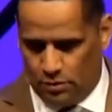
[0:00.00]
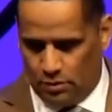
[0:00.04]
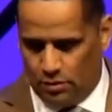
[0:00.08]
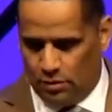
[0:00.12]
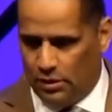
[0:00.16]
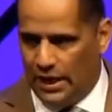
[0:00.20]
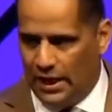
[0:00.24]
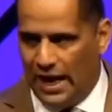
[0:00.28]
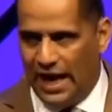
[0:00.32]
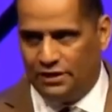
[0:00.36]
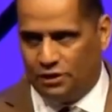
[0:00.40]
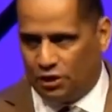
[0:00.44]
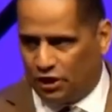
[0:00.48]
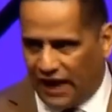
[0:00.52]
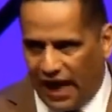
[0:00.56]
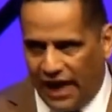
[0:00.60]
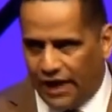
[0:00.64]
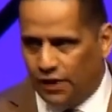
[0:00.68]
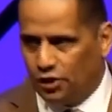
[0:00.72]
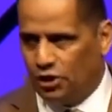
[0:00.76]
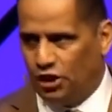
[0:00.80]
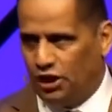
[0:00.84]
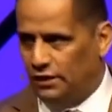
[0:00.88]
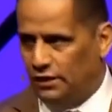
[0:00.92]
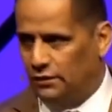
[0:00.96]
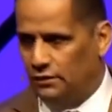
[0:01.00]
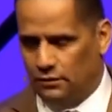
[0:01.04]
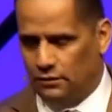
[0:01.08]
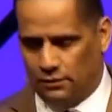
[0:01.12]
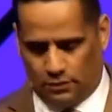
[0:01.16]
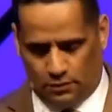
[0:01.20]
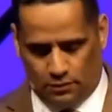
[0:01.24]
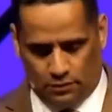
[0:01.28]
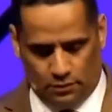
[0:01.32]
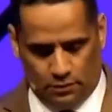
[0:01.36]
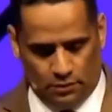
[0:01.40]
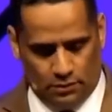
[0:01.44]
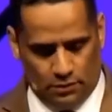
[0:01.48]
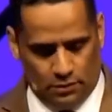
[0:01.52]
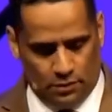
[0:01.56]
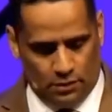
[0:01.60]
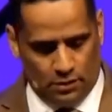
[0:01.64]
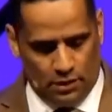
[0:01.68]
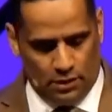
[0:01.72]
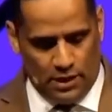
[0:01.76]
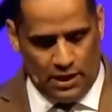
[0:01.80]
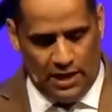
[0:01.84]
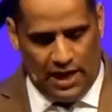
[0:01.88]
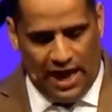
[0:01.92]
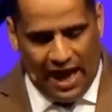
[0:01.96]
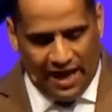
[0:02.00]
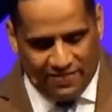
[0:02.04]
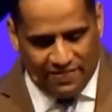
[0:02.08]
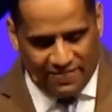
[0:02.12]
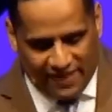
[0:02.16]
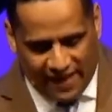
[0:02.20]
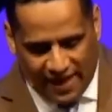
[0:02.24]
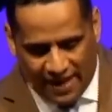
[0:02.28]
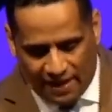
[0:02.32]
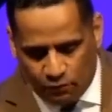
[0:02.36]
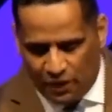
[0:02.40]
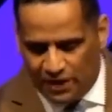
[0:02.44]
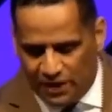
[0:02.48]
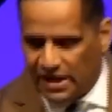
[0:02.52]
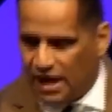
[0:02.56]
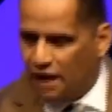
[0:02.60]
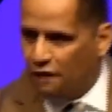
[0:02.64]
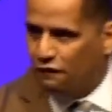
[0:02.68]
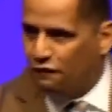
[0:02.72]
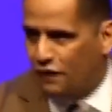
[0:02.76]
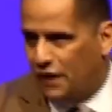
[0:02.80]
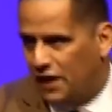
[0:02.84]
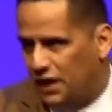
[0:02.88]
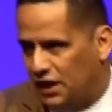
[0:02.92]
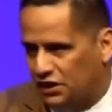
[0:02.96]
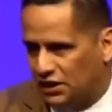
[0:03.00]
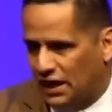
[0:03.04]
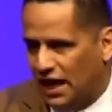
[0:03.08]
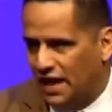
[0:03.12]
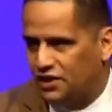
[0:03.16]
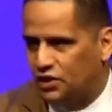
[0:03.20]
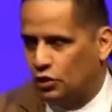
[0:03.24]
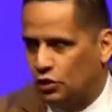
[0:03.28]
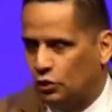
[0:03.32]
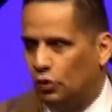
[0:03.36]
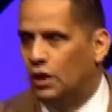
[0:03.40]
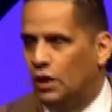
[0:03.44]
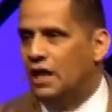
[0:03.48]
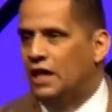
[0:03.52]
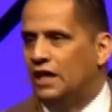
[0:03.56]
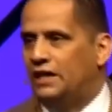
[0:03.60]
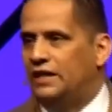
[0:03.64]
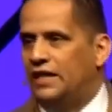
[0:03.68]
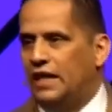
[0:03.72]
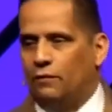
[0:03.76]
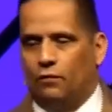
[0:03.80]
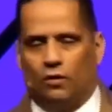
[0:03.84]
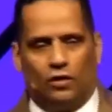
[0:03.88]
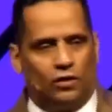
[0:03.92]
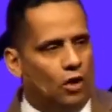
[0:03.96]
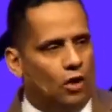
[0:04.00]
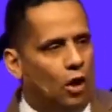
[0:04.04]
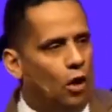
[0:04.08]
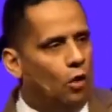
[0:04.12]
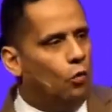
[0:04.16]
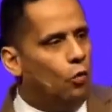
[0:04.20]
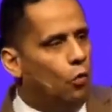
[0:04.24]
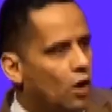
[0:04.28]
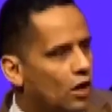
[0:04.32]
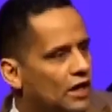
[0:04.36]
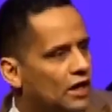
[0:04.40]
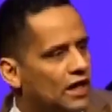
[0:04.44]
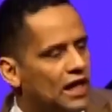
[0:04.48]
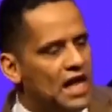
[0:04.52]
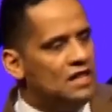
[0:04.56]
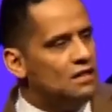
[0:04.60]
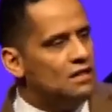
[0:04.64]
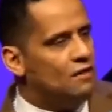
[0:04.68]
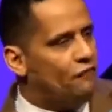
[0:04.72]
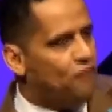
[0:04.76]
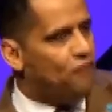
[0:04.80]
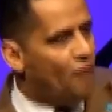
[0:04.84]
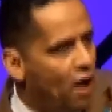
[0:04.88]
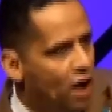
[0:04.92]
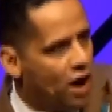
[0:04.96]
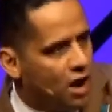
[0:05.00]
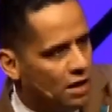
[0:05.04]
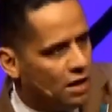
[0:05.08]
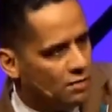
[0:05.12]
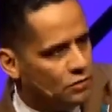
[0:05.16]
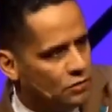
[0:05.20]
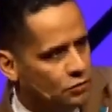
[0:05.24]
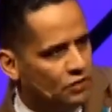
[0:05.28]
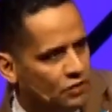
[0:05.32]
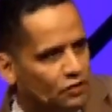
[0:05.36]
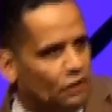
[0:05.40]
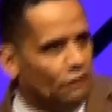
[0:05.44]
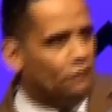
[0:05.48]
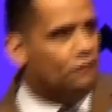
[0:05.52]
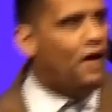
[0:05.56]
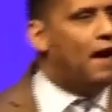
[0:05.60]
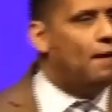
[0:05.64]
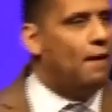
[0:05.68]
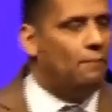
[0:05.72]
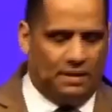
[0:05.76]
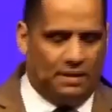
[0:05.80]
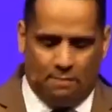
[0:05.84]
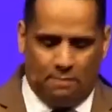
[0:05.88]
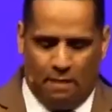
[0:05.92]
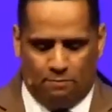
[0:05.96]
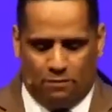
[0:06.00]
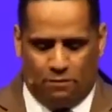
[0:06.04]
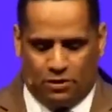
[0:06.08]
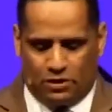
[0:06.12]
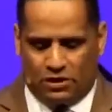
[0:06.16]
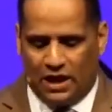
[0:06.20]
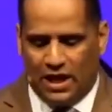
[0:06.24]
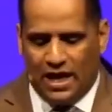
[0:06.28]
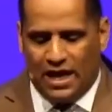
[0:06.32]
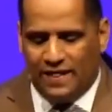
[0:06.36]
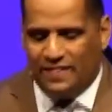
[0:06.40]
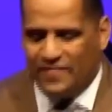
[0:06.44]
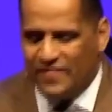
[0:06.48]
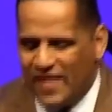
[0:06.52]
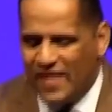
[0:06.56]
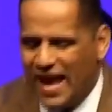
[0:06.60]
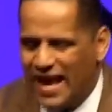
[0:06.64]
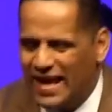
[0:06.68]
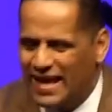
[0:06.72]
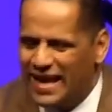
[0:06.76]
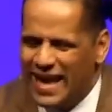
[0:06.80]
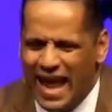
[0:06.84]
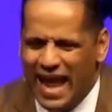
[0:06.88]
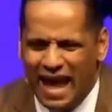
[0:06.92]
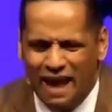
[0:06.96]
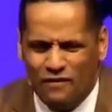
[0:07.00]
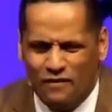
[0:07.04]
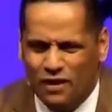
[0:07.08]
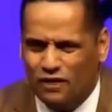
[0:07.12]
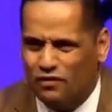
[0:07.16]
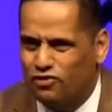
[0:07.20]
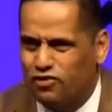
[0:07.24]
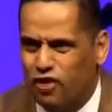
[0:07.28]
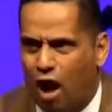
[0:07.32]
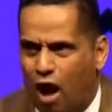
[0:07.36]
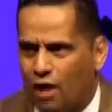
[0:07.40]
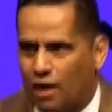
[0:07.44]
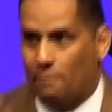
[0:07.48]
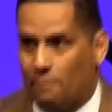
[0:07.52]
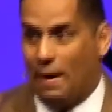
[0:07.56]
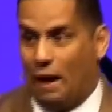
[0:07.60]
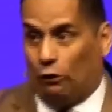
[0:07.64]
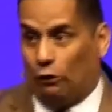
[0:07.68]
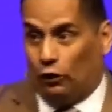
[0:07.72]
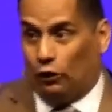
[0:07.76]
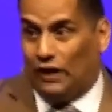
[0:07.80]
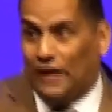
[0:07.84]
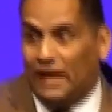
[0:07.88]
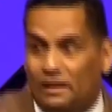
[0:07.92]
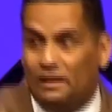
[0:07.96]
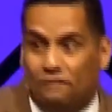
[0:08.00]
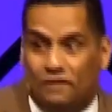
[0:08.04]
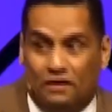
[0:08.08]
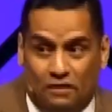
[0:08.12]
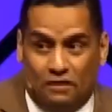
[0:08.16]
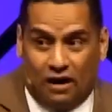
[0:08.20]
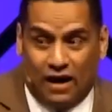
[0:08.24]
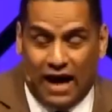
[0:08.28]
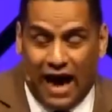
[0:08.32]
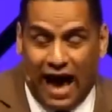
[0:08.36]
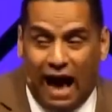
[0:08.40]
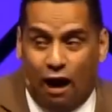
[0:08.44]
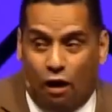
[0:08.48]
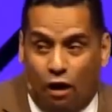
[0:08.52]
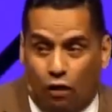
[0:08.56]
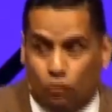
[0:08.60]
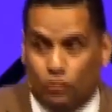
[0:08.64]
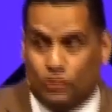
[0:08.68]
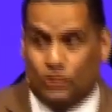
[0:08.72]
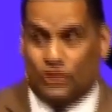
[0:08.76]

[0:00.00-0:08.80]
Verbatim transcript: education. And then when they finished high school, they would go work in the farms with their family members. They never thought about leaving their house